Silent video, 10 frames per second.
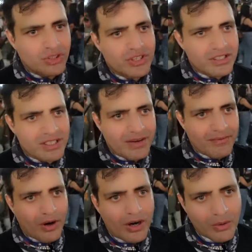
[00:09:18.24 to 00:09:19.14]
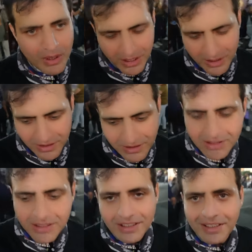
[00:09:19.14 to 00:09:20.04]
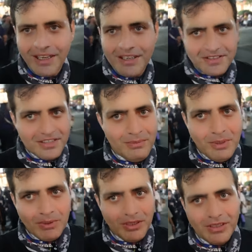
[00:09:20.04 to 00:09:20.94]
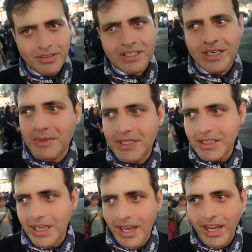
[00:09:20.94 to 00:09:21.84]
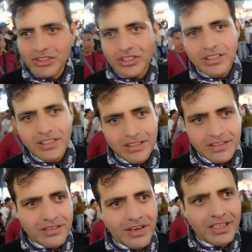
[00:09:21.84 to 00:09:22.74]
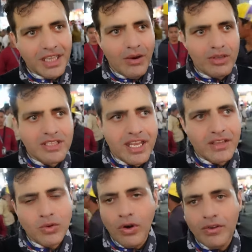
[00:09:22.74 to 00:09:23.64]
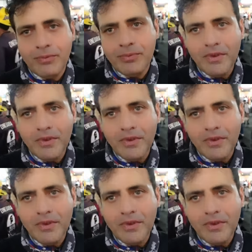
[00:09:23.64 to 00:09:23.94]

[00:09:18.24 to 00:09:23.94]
churches like far away. Still people are coming. Actually right now it's like 12